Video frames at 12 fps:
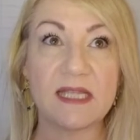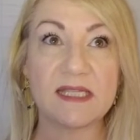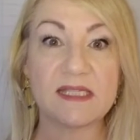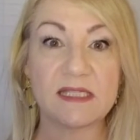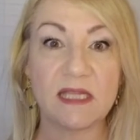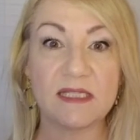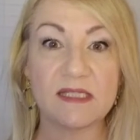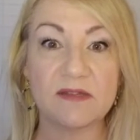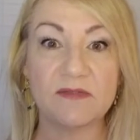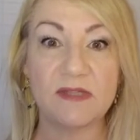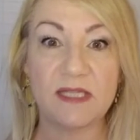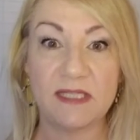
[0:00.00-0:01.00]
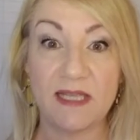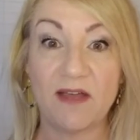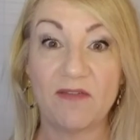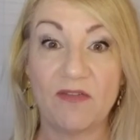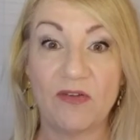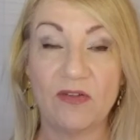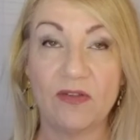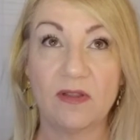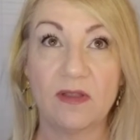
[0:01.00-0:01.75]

as sons of the devil.